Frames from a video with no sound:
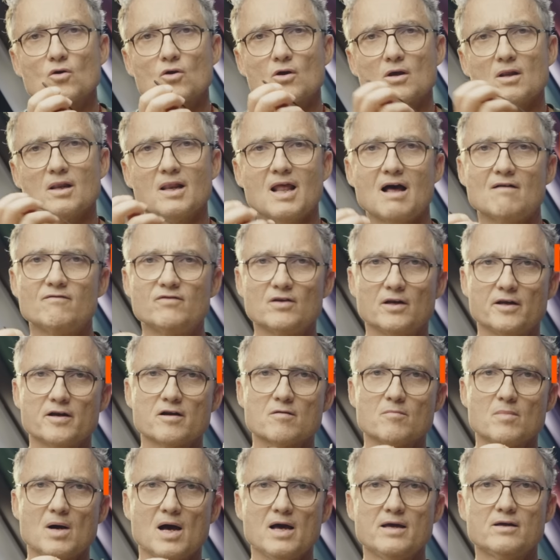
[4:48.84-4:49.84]

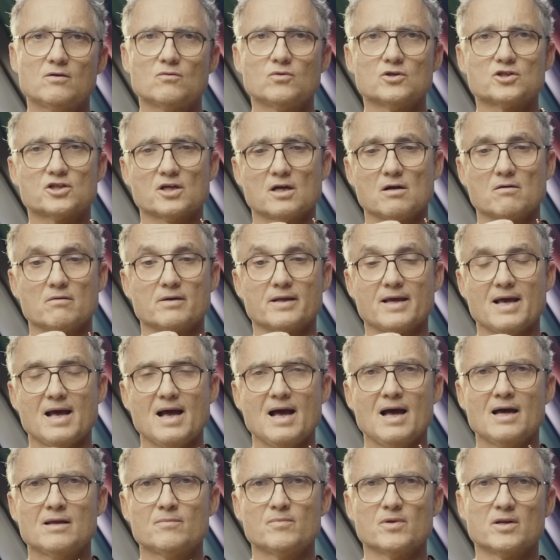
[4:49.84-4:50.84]
lavalier mic, which I already
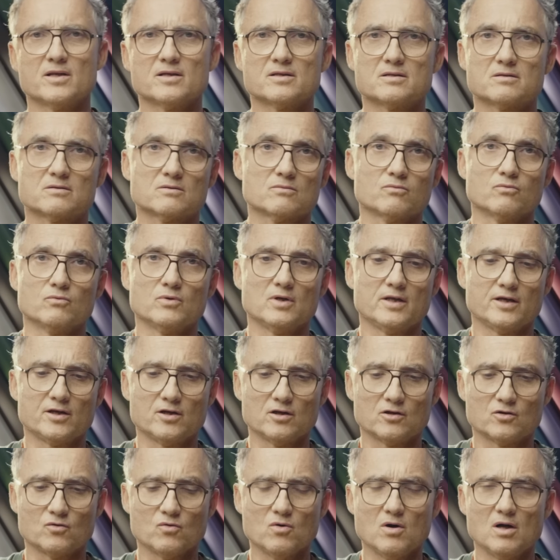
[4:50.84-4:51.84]
had, but it's really
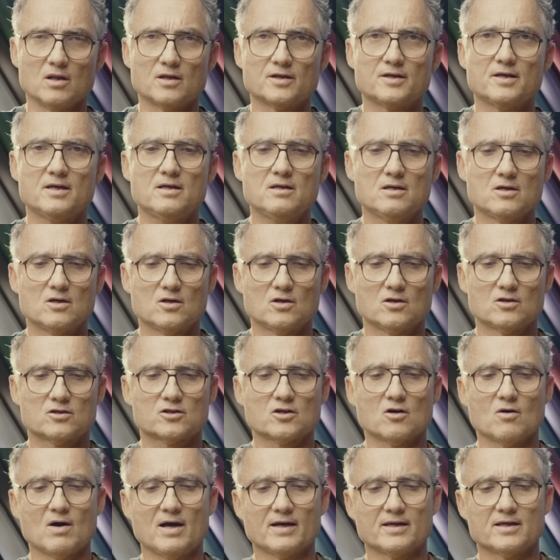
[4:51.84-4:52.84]
good quality.
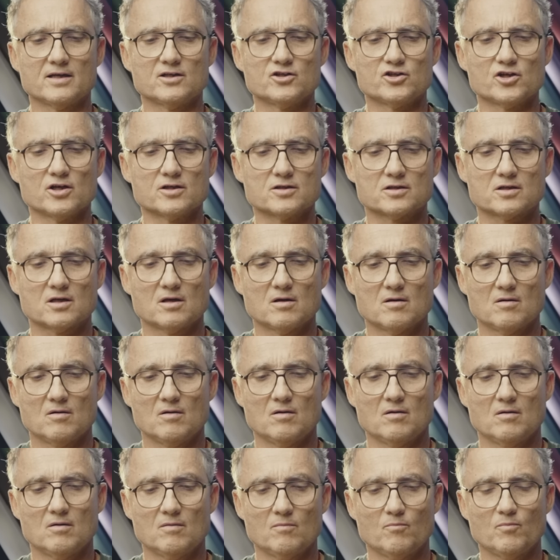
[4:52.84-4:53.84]
So I can just
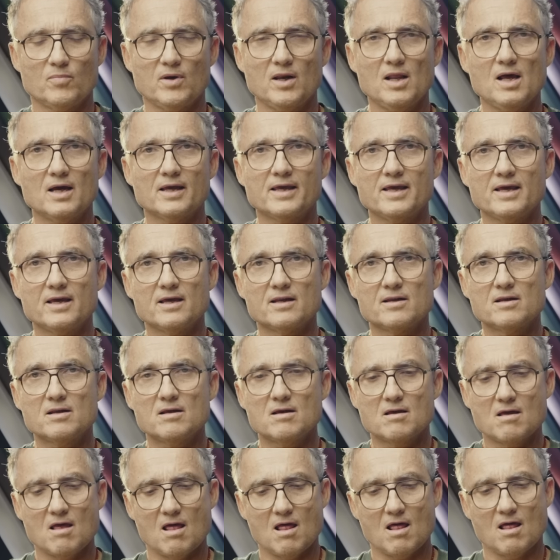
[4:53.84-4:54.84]
plug in
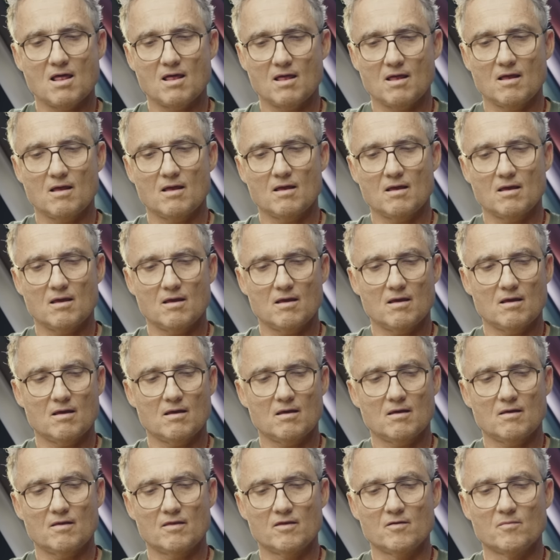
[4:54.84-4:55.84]

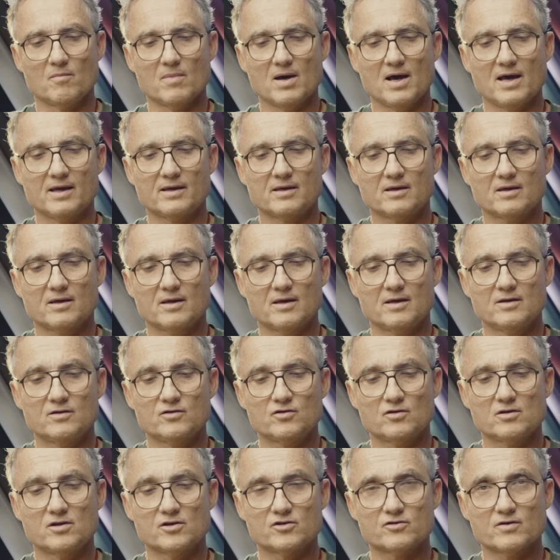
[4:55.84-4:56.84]
the mic
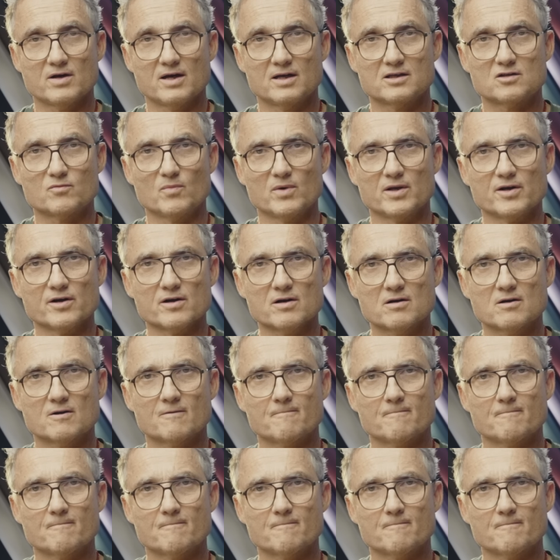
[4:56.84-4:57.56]
into the transmitter,